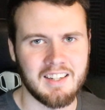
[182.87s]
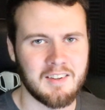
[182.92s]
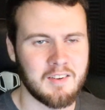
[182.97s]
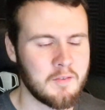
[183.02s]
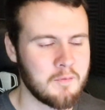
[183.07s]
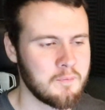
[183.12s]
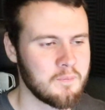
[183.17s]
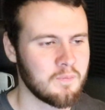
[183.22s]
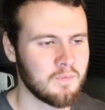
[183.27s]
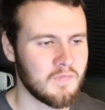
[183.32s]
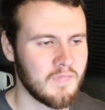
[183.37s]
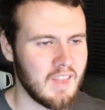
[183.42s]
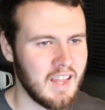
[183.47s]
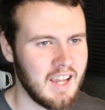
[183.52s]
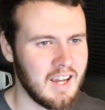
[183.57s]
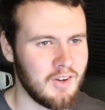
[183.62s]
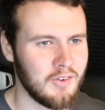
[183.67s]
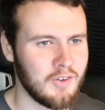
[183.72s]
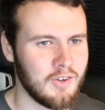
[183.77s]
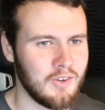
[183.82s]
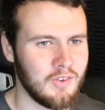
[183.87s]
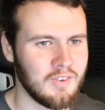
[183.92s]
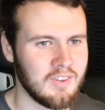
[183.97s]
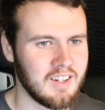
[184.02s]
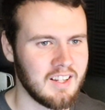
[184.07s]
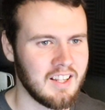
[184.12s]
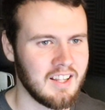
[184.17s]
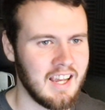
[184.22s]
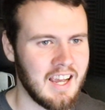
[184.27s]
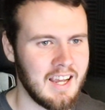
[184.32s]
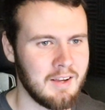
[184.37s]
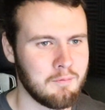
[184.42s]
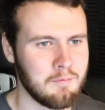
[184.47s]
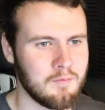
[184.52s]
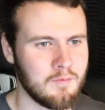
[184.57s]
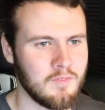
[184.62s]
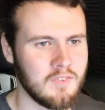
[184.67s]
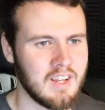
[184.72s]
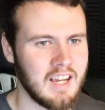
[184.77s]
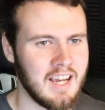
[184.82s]
I don't know.
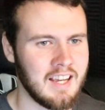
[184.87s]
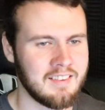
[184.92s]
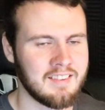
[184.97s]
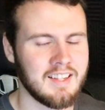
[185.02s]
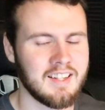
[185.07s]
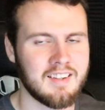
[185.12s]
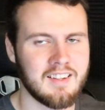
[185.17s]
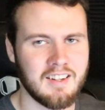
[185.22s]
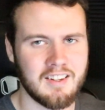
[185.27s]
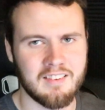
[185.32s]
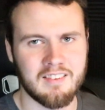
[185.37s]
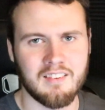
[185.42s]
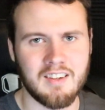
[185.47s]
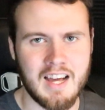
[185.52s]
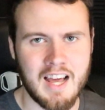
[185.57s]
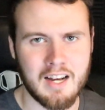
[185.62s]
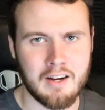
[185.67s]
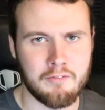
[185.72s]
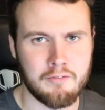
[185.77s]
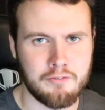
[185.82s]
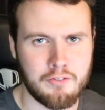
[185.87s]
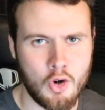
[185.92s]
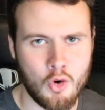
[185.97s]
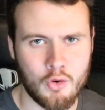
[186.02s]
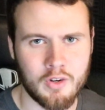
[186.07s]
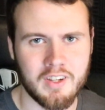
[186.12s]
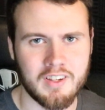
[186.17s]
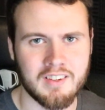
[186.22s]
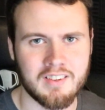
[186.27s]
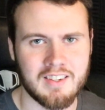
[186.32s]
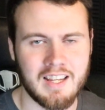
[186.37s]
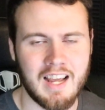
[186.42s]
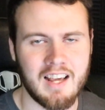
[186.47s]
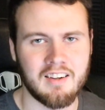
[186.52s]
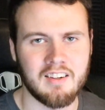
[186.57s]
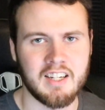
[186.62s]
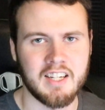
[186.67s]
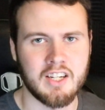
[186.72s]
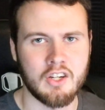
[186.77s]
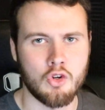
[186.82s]
I think there's a lot of focus on
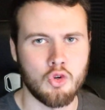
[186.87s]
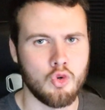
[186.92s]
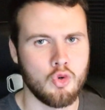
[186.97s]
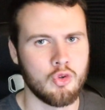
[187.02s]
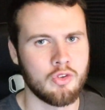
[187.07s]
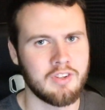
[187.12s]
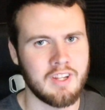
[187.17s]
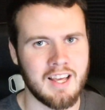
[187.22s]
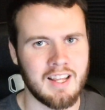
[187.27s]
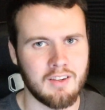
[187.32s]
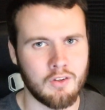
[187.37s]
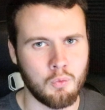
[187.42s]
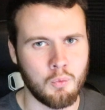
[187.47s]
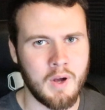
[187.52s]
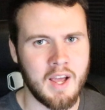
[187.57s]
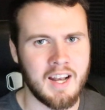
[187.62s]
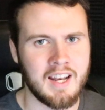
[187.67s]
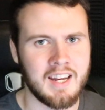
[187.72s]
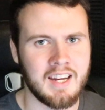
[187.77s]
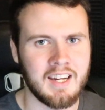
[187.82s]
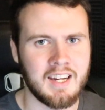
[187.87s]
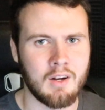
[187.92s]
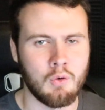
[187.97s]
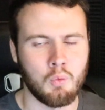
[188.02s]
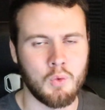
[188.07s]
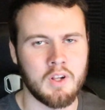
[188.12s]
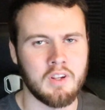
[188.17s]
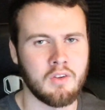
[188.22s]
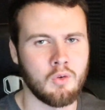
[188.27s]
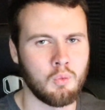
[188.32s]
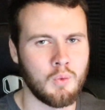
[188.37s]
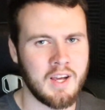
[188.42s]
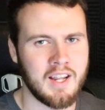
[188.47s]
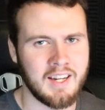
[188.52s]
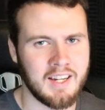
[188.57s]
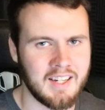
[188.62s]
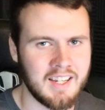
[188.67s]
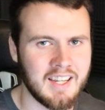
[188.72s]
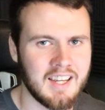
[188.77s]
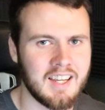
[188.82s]
like who's at the wedding and what the
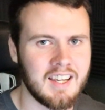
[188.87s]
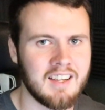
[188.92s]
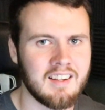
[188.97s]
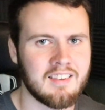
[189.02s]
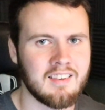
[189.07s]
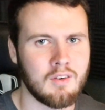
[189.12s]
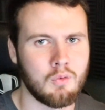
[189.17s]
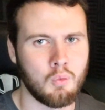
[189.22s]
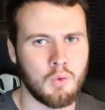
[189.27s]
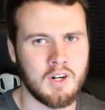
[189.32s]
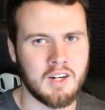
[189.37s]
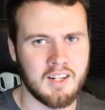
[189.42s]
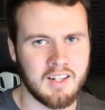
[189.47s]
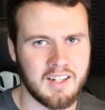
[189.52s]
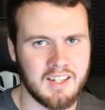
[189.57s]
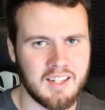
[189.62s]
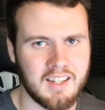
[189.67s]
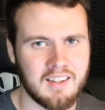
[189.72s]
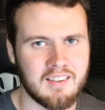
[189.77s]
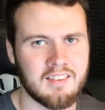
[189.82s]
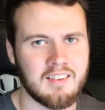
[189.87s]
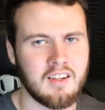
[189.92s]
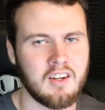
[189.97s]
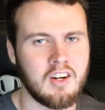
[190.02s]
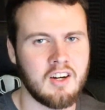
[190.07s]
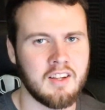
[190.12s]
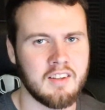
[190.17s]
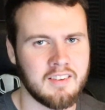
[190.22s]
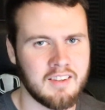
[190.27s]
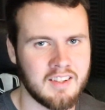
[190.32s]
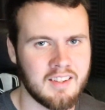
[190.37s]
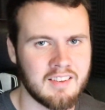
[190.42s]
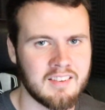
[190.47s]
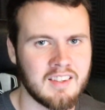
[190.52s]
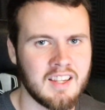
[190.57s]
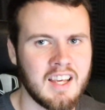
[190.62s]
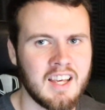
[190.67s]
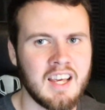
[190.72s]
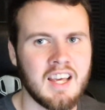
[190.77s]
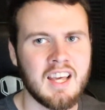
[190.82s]
wedding is and where it is and all this,
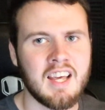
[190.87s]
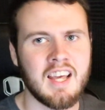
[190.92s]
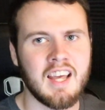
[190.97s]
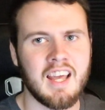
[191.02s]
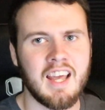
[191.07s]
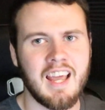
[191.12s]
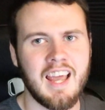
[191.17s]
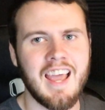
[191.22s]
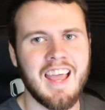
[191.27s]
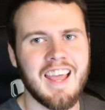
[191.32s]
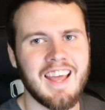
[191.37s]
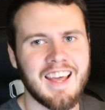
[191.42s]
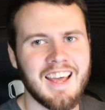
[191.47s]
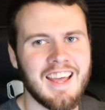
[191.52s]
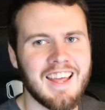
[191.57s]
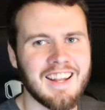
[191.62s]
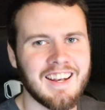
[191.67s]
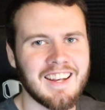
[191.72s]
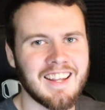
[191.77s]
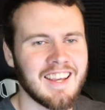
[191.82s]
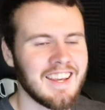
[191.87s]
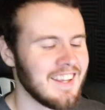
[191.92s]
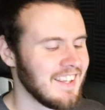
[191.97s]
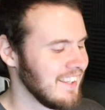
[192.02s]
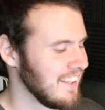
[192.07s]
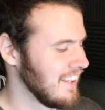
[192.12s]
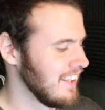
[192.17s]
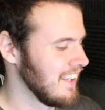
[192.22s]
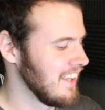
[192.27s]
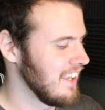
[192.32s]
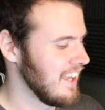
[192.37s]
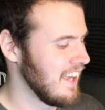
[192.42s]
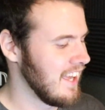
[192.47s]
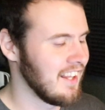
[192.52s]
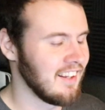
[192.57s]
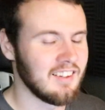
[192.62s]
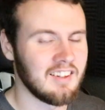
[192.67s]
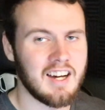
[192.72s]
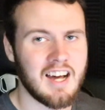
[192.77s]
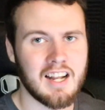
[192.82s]

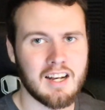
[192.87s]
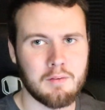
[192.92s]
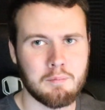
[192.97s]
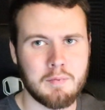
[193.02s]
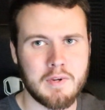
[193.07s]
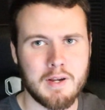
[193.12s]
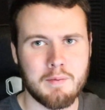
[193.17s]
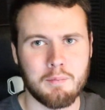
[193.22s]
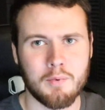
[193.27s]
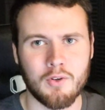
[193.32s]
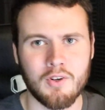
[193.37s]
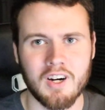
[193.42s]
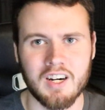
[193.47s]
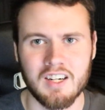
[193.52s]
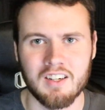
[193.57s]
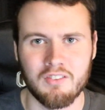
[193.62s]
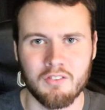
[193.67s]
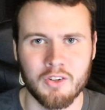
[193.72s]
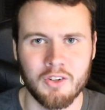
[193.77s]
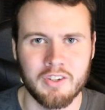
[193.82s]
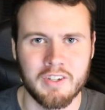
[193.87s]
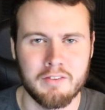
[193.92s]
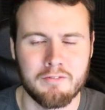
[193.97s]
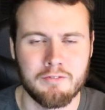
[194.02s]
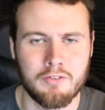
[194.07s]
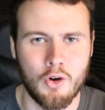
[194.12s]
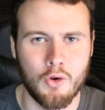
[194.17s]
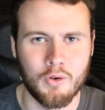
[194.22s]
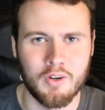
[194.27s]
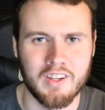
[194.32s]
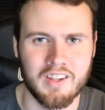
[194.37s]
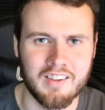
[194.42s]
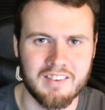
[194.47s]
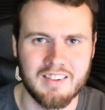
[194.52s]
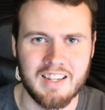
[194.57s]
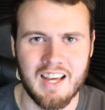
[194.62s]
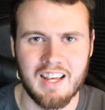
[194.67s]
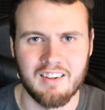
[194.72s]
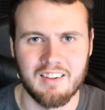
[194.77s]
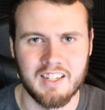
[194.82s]
and a lot of people aren't really
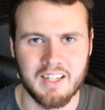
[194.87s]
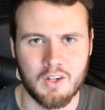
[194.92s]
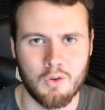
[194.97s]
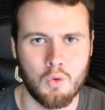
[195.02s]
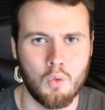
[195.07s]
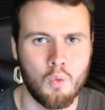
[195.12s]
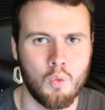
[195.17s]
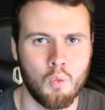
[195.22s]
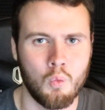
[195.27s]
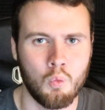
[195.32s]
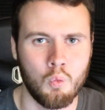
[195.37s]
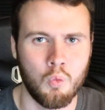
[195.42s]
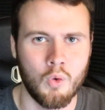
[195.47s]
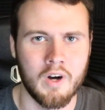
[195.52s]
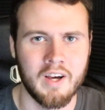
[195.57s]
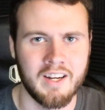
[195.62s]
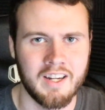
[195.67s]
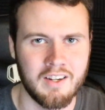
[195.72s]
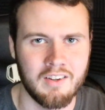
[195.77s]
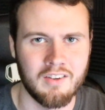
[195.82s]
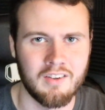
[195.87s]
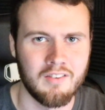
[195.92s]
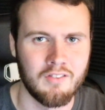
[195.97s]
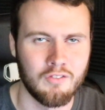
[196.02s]
focused on like what it